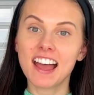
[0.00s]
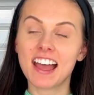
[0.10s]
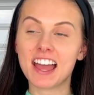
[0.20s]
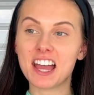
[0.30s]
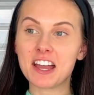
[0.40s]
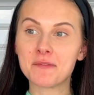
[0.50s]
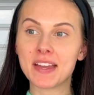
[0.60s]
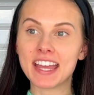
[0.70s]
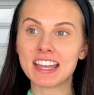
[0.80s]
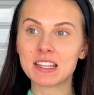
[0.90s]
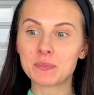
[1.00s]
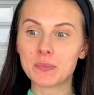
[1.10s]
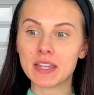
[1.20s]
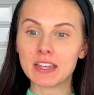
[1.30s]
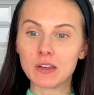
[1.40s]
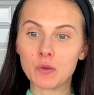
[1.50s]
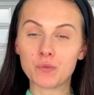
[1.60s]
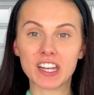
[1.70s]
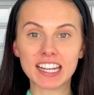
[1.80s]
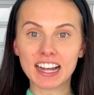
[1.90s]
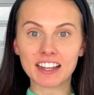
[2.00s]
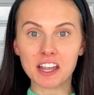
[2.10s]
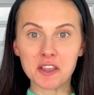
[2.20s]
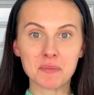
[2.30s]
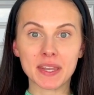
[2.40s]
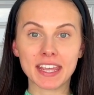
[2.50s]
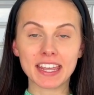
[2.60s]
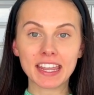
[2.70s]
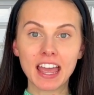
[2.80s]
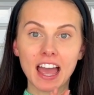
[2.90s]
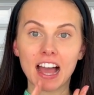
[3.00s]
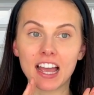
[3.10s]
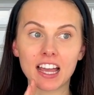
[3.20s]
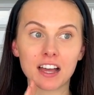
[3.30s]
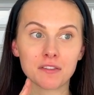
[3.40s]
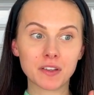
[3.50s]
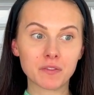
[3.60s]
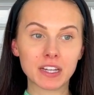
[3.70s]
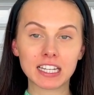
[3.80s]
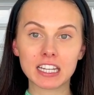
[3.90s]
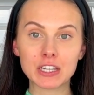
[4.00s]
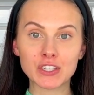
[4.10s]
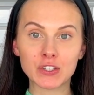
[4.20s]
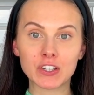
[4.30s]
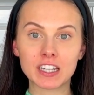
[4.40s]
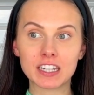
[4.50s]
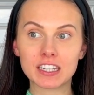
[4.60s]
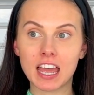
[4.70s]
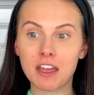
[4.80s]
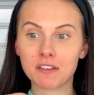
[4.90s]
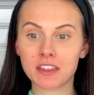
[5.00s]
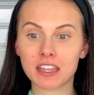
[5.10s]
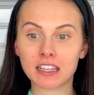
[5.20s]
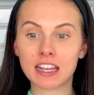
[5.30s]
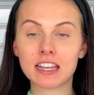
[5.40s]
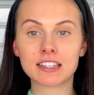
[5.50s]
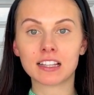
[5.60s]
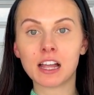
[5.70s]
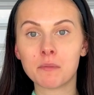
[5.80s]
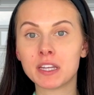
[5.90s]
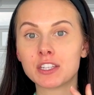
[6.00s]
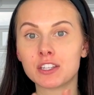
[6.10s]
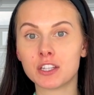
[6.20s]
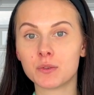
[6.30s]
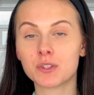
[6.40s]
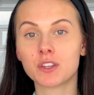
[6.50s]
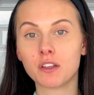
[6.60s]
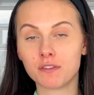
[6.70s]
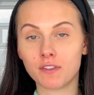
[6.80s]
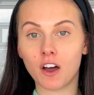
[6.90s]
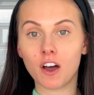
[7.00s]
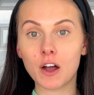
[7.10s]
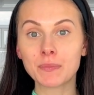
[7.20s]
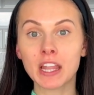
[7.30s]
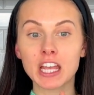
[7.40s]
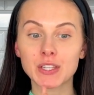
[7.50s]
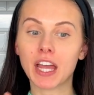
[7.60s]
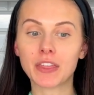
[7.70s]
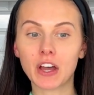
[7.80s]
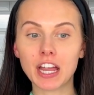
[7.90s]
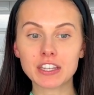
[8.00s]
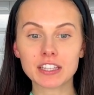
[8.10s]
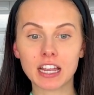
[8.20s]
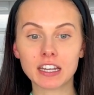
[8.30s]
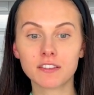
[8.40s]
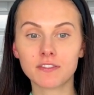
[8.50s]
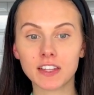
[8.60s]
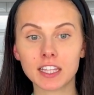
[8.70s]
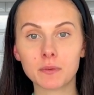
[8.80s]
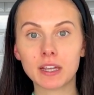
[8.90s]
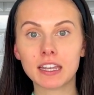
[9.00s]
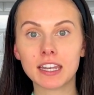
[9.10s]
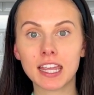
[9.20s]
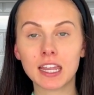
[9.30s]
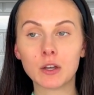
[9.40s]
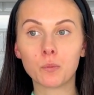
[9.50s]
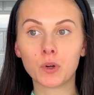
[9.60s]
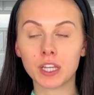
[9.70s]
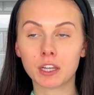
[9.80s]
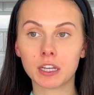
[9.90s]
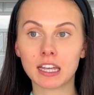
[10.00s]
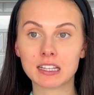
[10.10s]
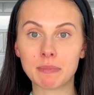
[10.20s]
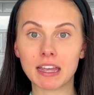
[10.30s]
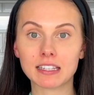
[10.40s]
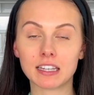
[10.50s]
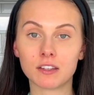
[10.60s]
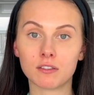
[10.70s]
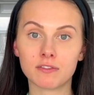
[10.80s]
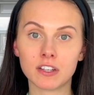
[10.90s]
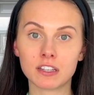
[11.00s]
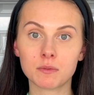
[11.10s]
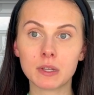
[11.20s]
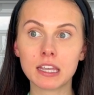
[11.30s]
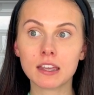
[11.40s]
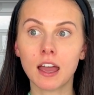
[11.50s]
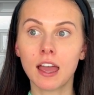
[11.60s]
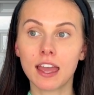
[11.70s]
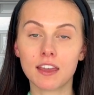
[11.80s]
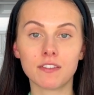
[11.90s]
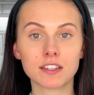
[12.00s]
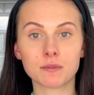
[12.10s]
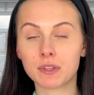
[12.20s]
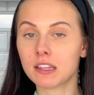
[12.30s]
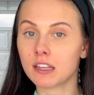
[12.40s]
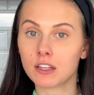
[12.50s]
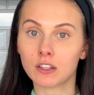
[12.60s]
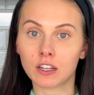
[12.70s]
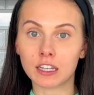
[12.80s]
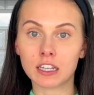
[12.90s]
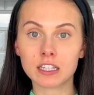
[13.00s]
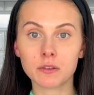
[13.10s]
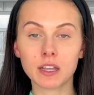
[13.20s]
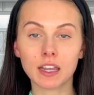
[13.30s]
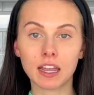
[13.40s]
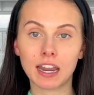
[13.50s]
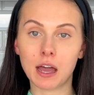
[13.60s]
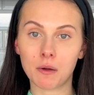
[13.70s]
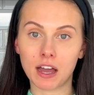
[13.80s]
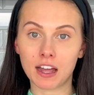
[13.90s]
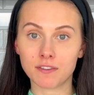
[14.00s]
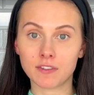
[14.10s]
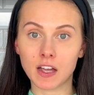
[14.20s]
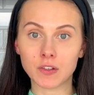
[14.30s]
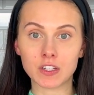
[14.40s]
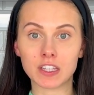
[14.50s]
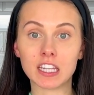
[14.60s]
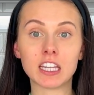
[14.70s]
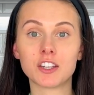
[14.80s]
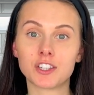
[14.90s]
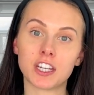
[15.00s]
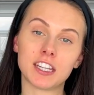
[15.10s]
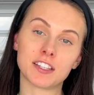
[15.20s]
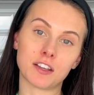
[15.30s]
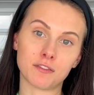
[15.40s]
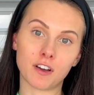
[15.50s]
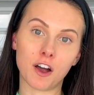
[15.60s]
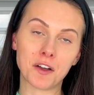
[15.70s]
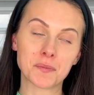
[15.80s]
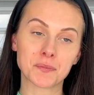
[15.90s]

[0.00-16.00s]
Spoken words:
It has been really eye-opening. I have really enjoyed everything that it has allowed me to do so far. So I thought I'd just kind of fill you in what you can expect in your first week, if it's something that you're looking at doing, and how I found the journey so far.